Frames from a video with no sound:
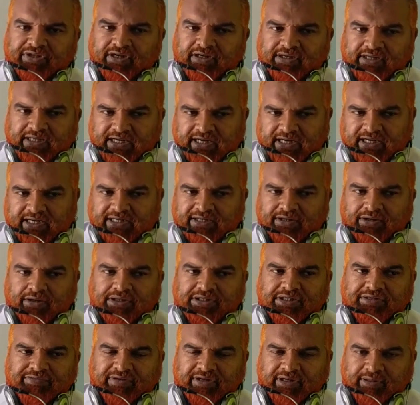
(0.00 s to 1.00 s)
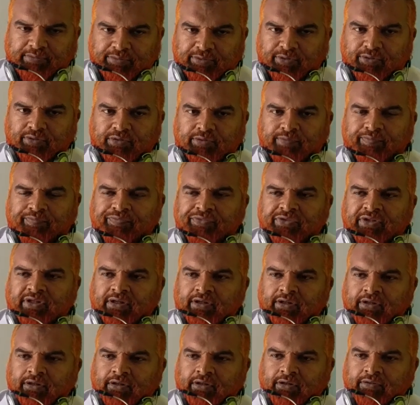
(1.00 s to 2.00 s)
dairy technology when improved,
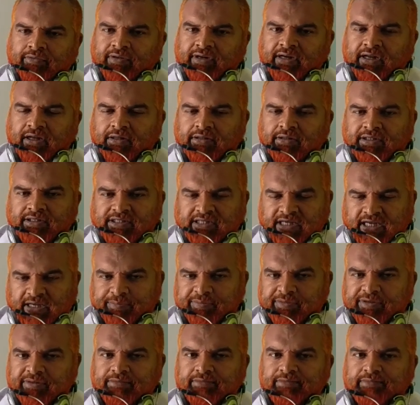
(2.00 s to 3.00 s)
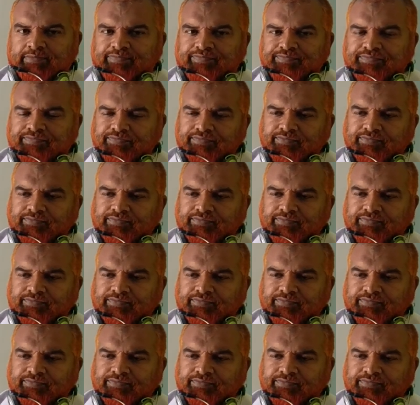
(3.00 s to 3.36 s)
when all this happened,